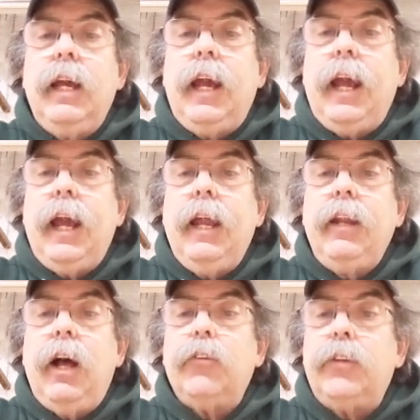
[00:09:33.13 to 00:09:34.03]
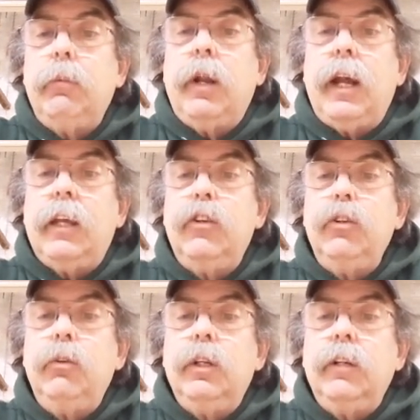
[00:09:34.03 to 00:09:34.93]
and I'll see what I can
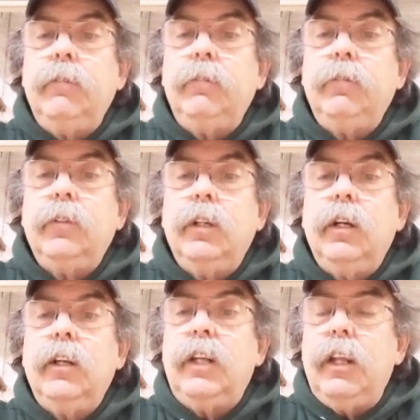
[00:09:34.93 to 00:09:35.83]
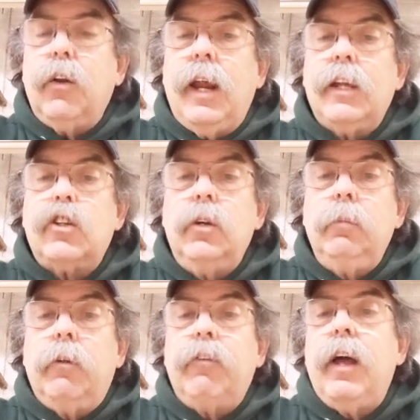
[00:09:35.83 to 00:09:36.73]
do to either answer
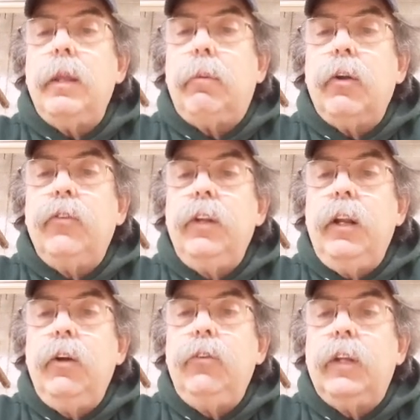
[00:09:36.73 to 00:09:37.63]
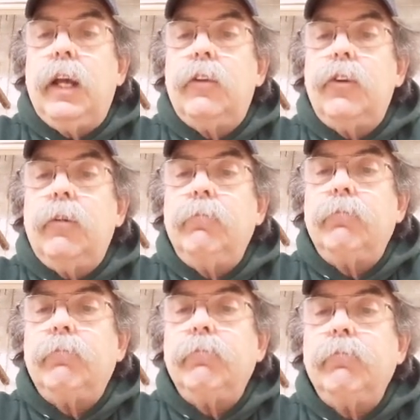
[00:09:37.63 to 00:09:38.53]
them or find the person that knows the answer.
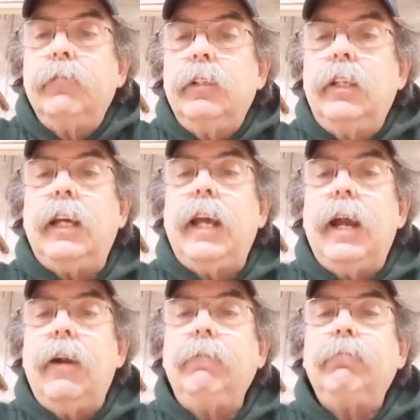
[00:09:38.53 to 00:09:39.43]
Take care.